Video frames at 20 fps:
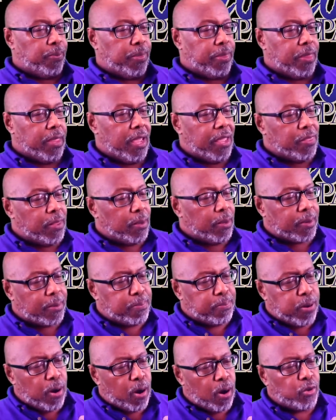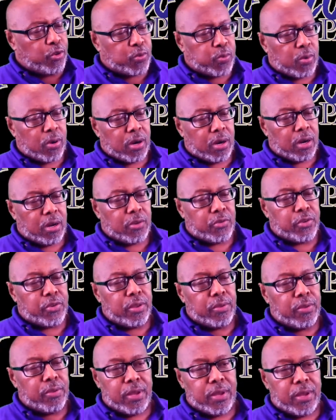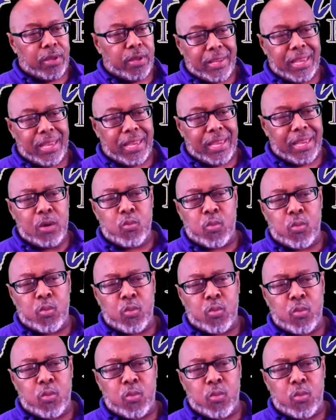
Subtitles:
And the post was, does anyone